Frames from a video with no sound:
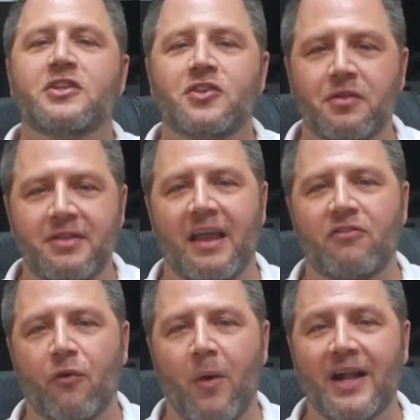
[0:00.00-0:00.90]
So
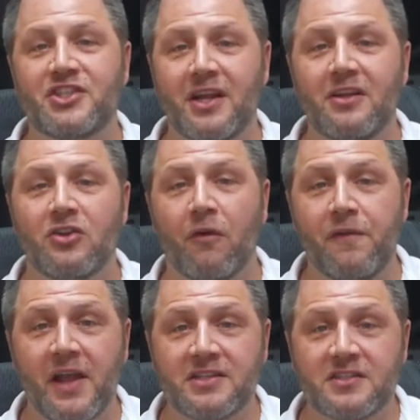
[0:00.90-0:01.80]
thanks for watching. Don't
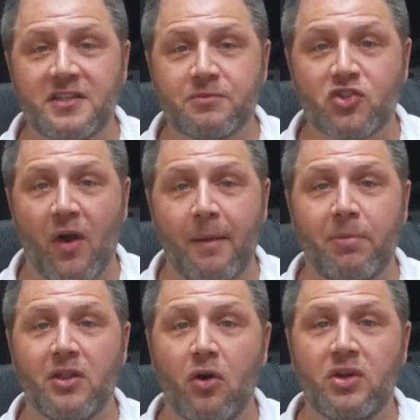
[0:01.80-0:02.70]
forget to subscribe
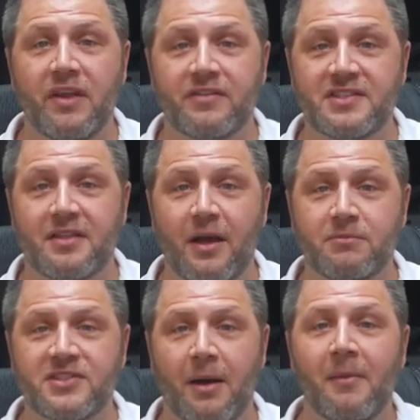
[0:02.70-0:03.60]
below. Give us a
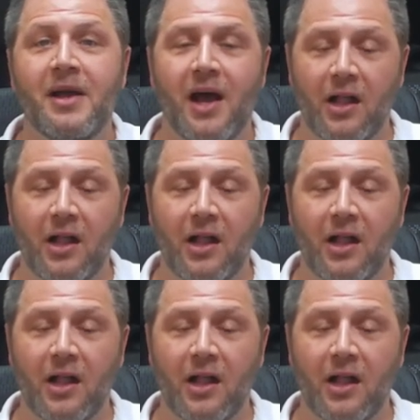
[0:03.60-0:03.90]
thumbs up.